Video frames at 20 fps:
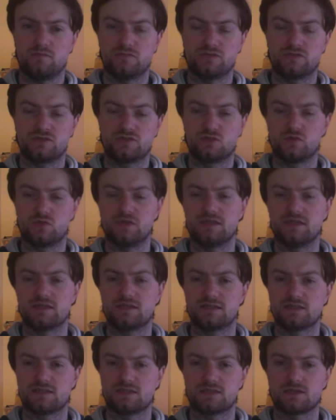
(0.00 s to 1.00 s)
tweet
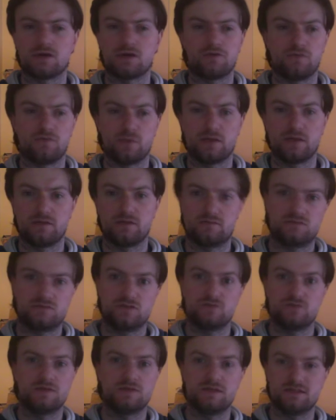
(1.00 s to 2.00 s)
stuff when
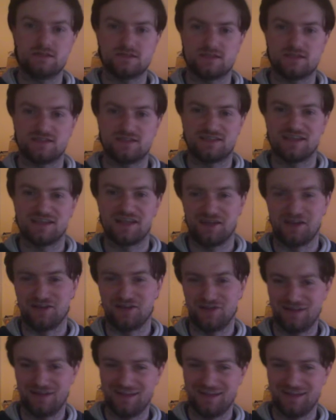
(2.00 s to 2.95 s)
she releases a single.